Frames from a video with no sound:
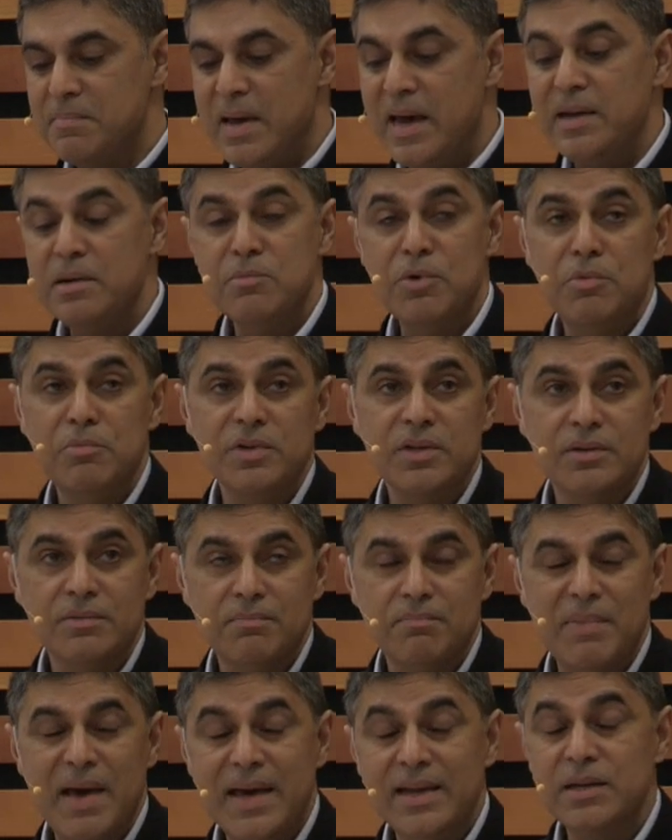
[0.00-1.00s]

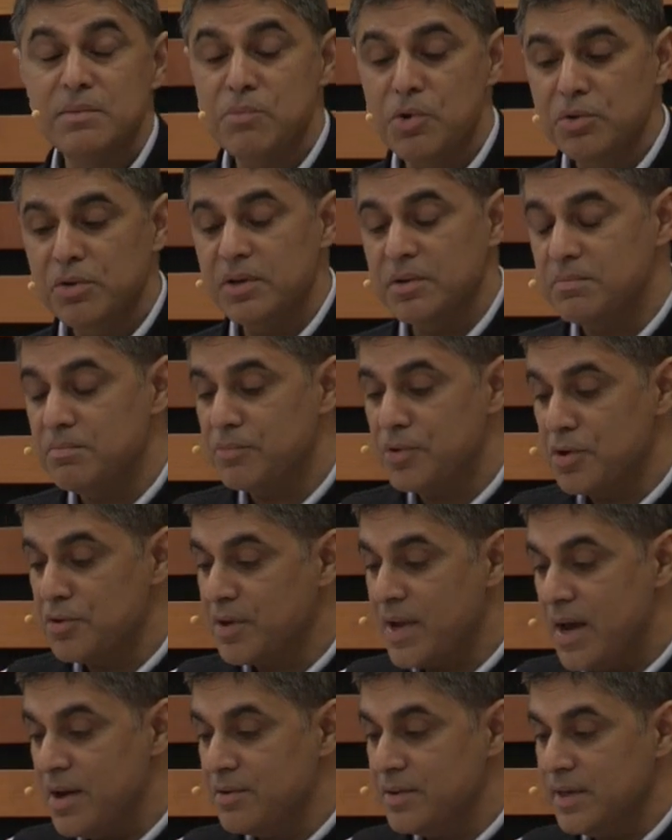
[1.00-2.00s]
Pandemonium, pandemonium
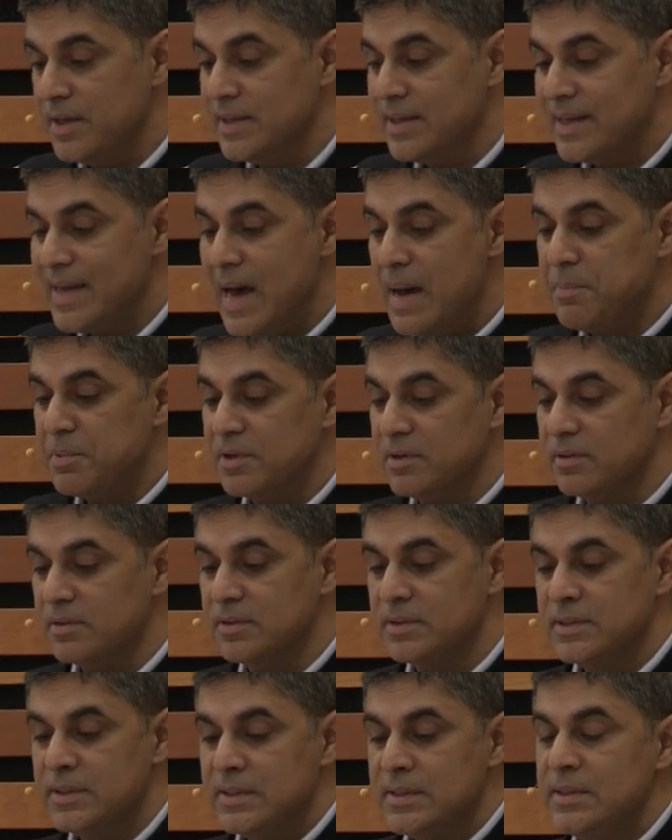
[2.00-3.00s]
broke out in the
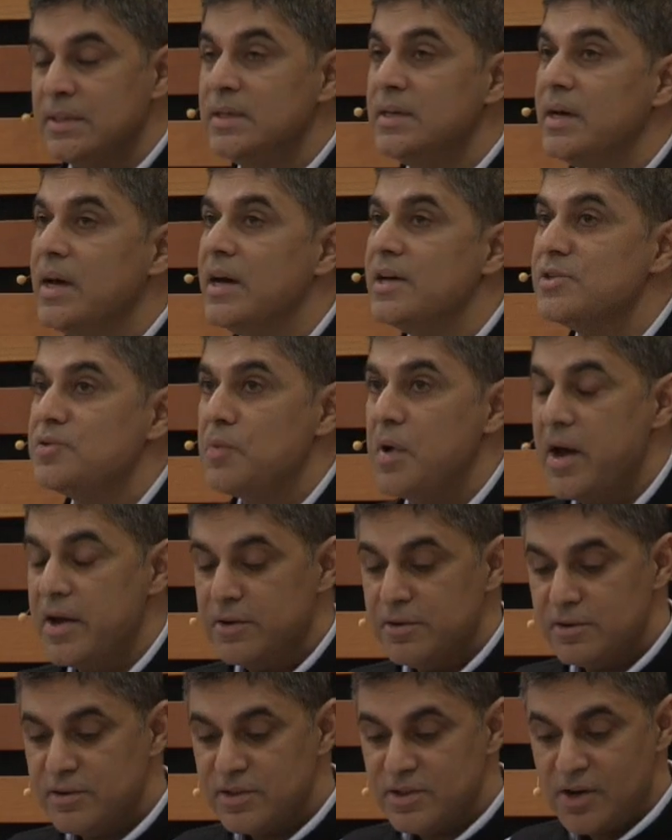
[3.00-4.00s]
capital as
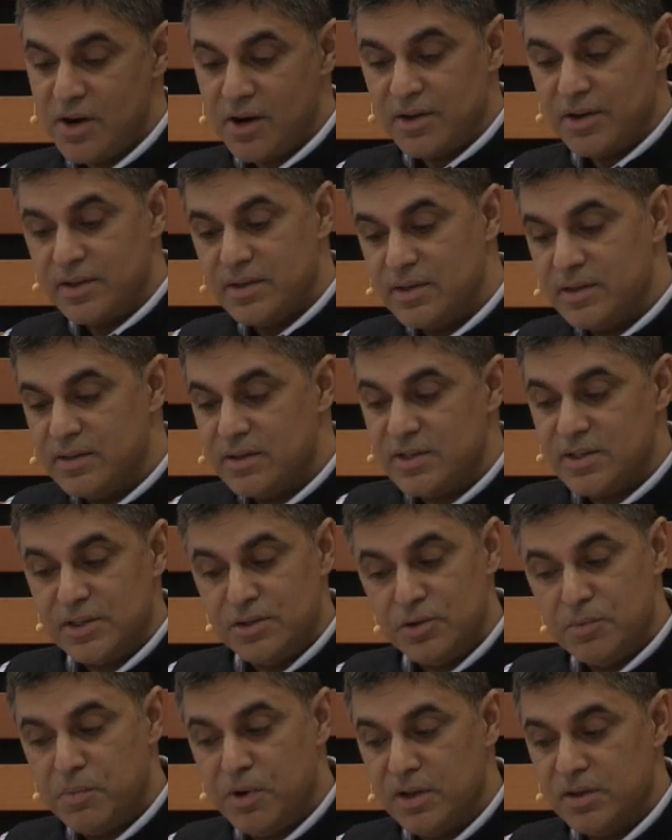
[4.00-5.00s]
rioters targeted
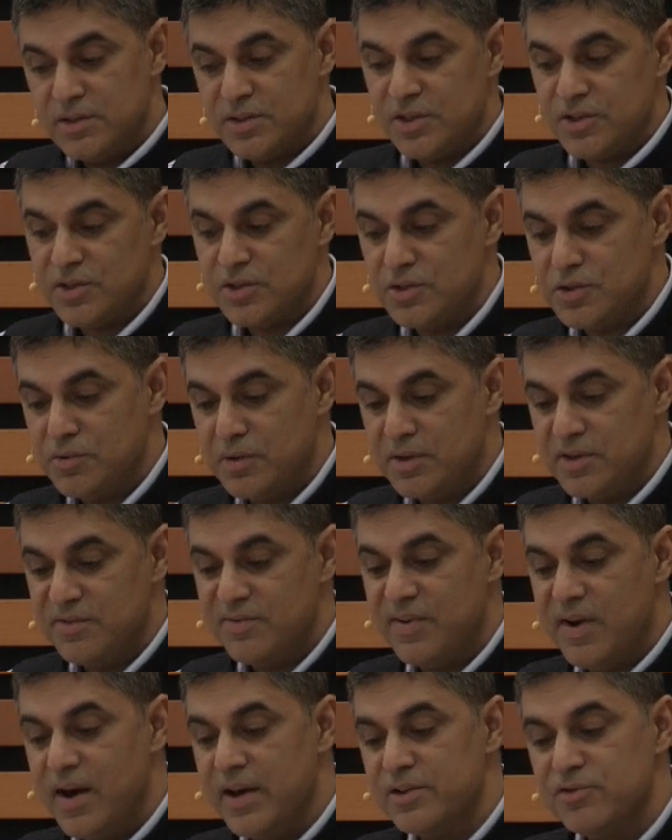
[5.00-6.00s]
senior politicians who had
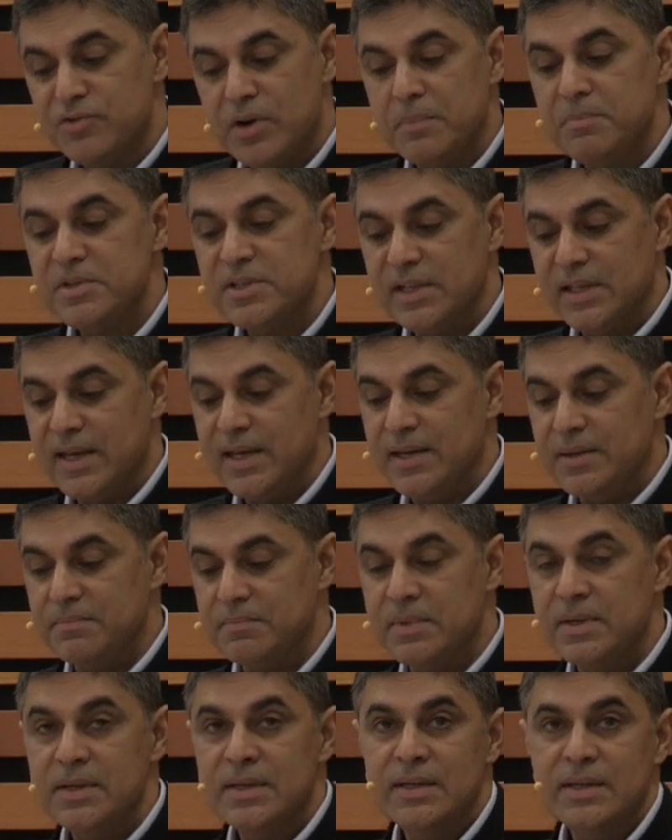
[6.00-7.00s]
defied Trump's
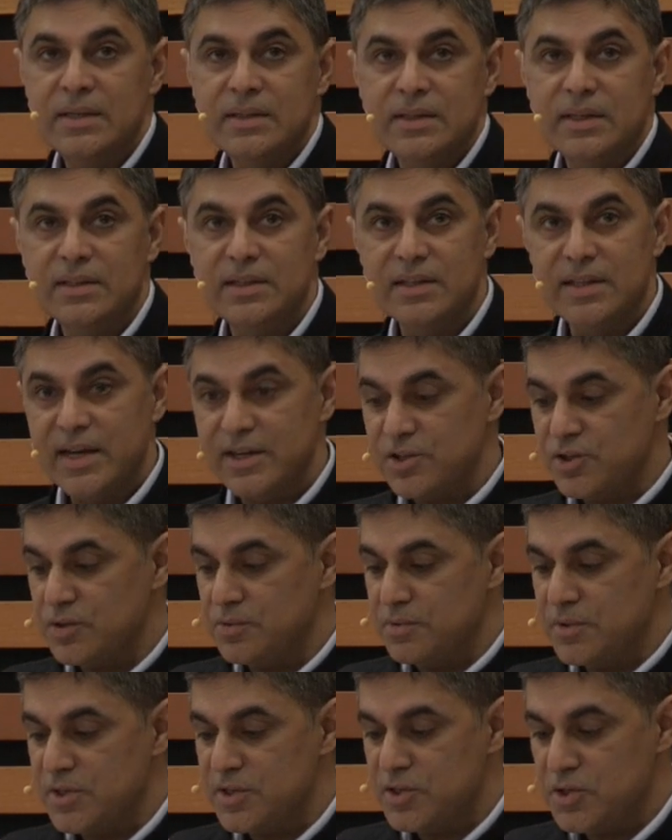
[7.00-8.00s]
claim that the
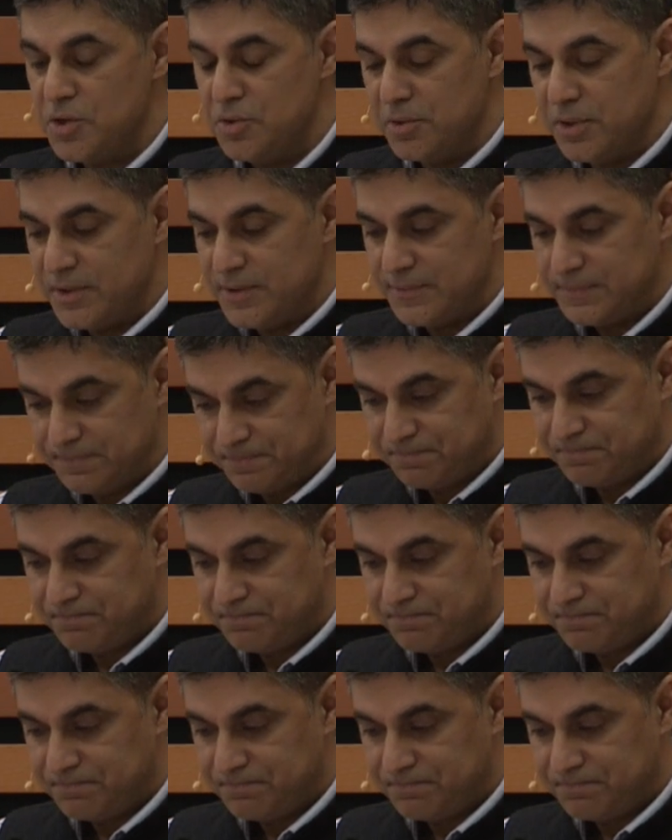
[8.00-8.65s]
election was stolen.